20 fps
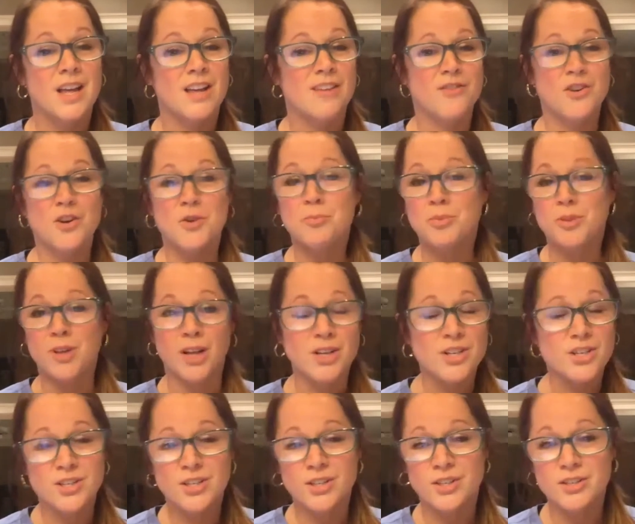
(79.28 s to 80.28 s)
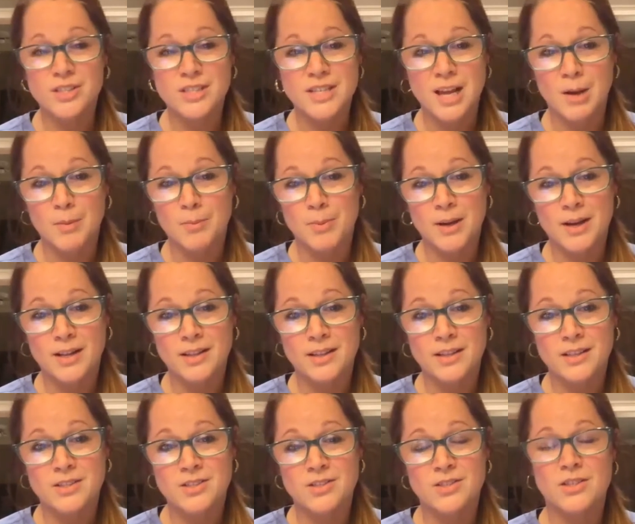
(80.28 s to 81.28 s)
If your blood sugar's not
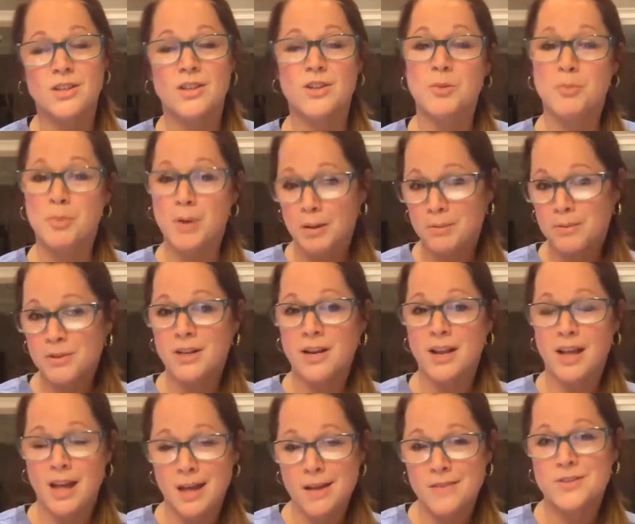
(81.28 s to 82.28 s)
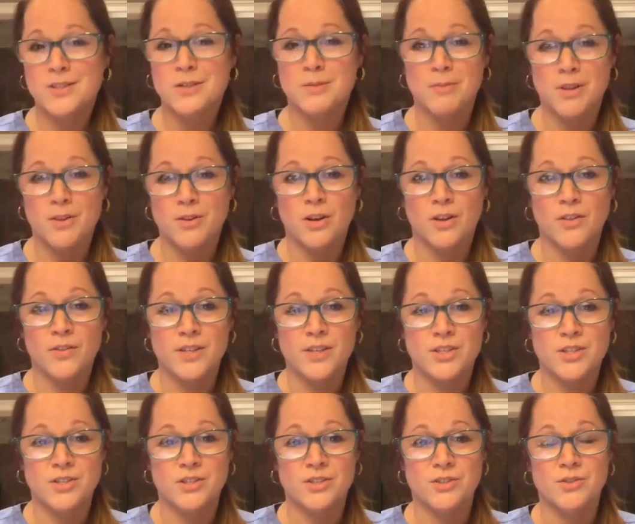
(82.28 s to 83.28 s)
balanced, you're probably going to have some other health
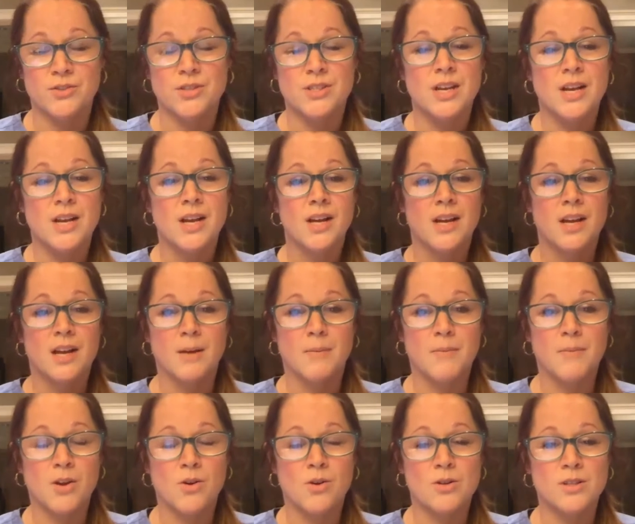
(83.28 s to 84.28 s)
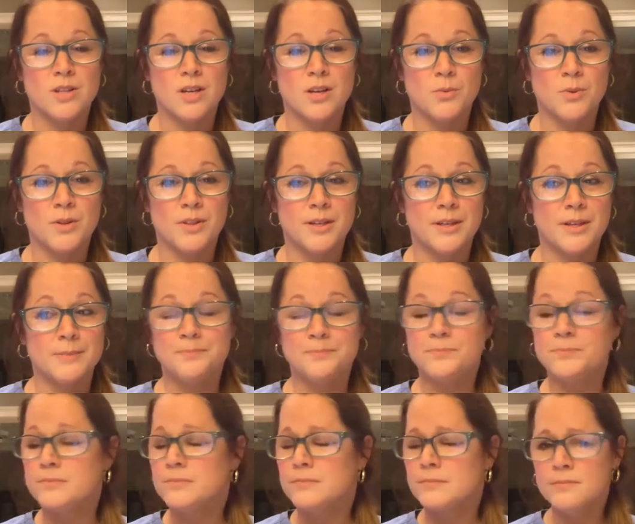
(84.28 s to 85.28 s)
issues that go along with it.
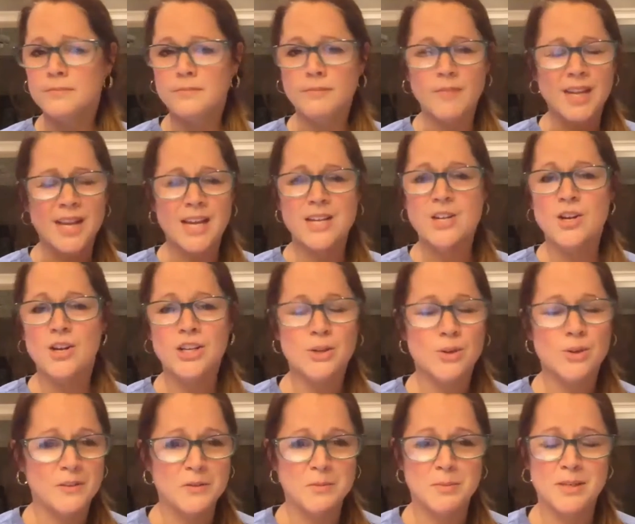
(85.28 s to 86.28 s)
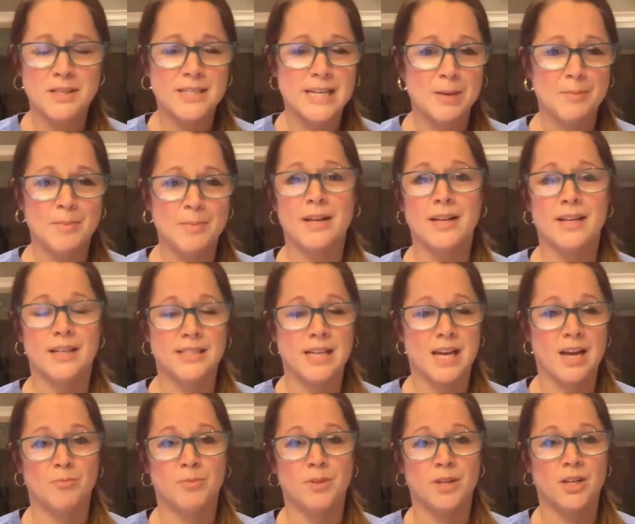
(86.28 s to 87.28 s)
And no, you don't have to be a diabetic to
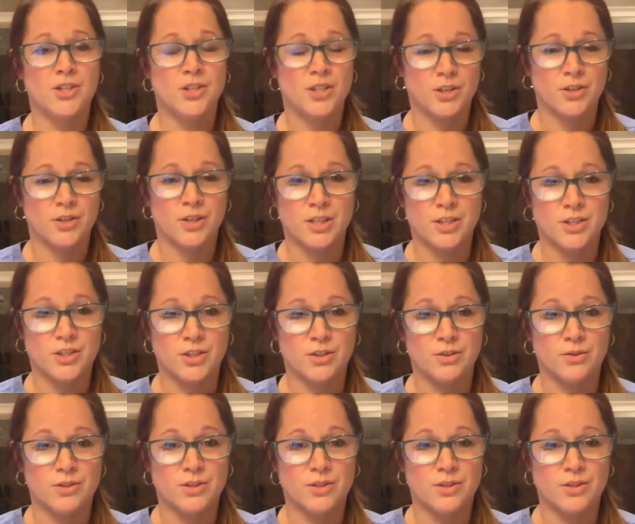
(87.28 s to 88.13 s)
have blood sugar issues.